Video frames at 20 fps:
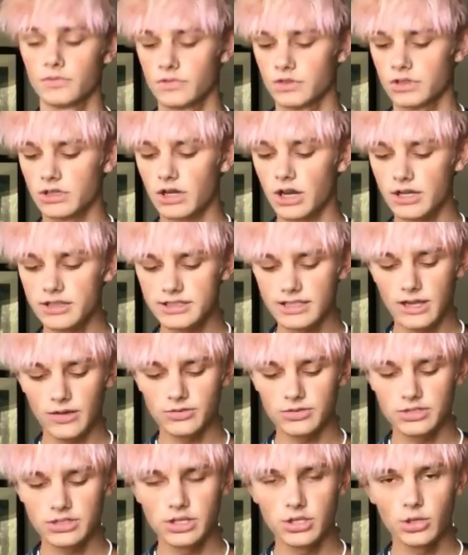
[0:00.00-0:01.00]
cuts
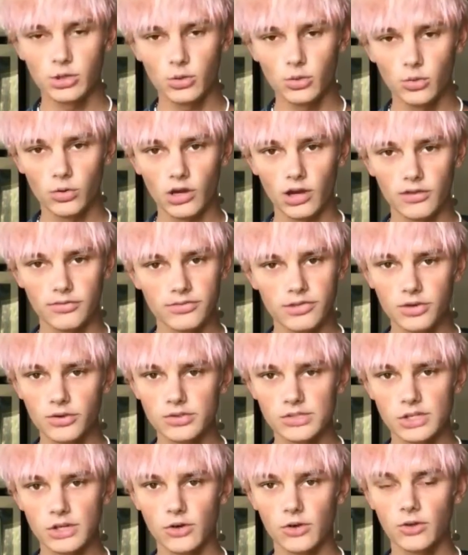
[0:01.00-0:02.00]
out 2 of those
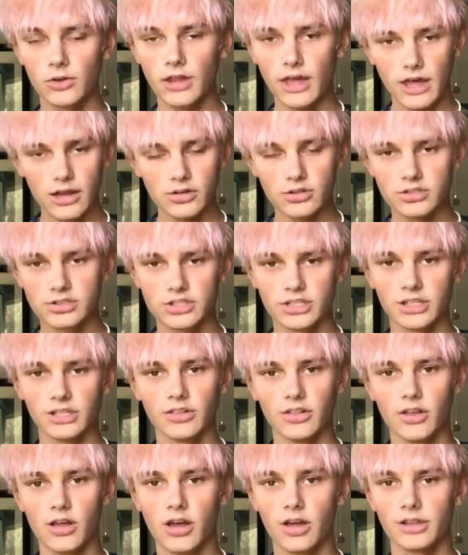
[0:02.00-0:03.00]
whole energy
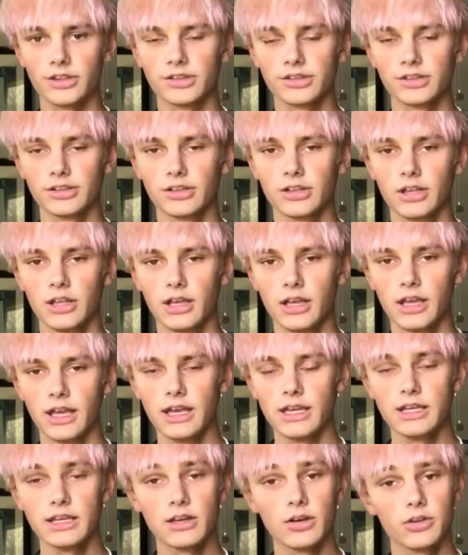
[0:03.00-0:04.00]
lots, and
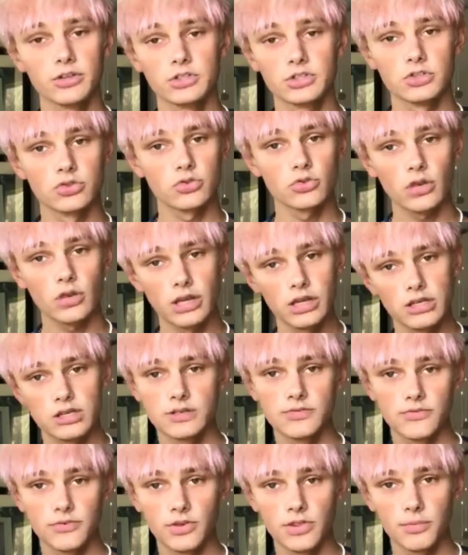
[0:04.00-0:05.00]
he goes straight
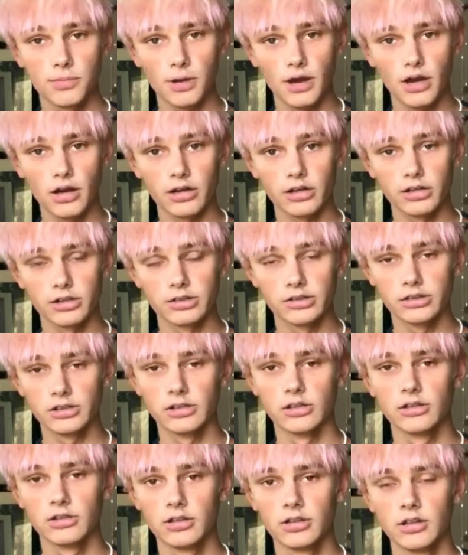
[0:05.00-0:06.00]
for the bugs.
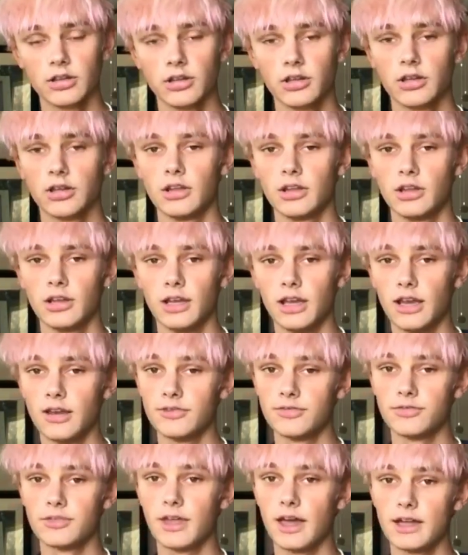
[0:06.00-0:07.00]

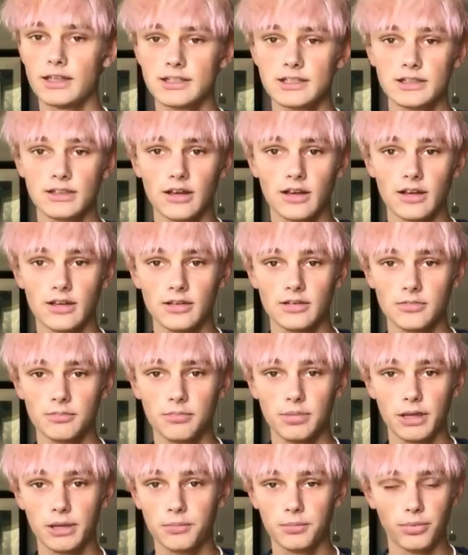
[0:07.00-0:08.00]
If that's not
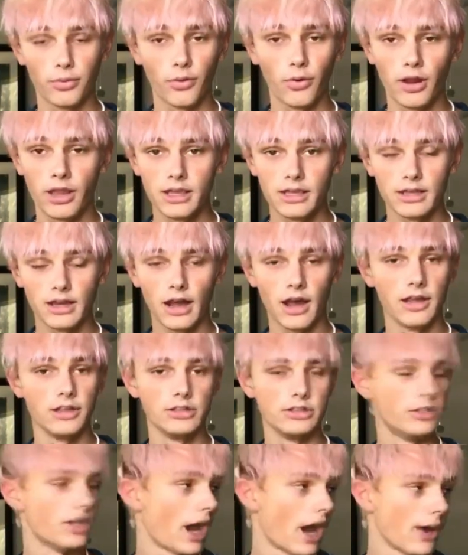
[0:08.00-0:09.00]
big brain, I
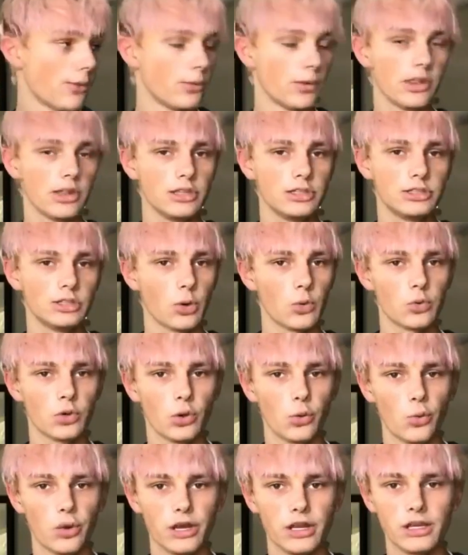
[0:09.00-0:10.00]
really don't know
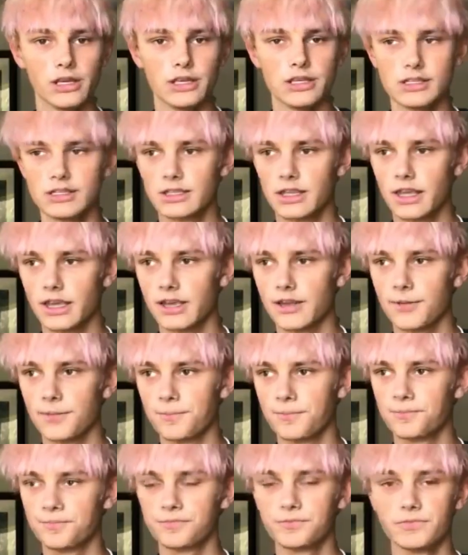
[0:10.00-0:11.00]
what is. Like,
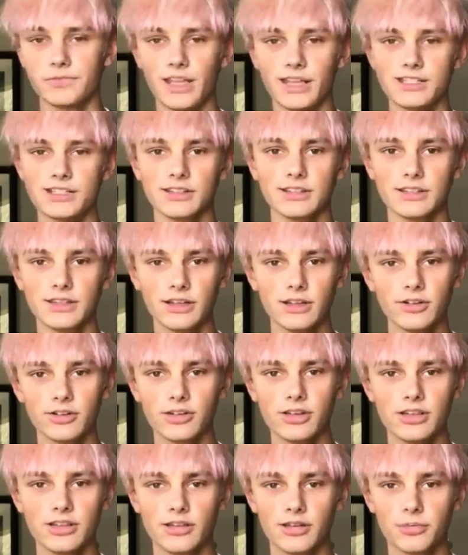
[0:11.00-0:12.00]
that's
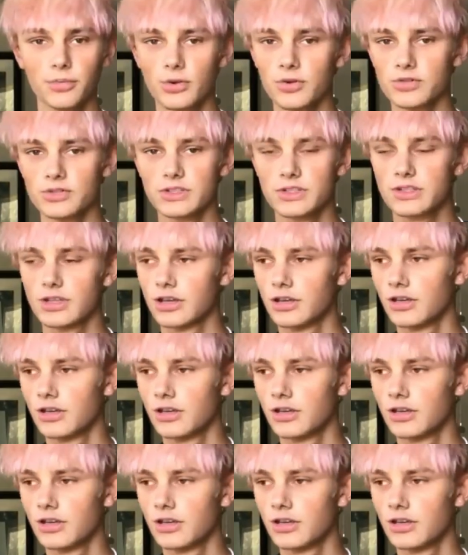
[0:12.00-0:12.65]
literally the most...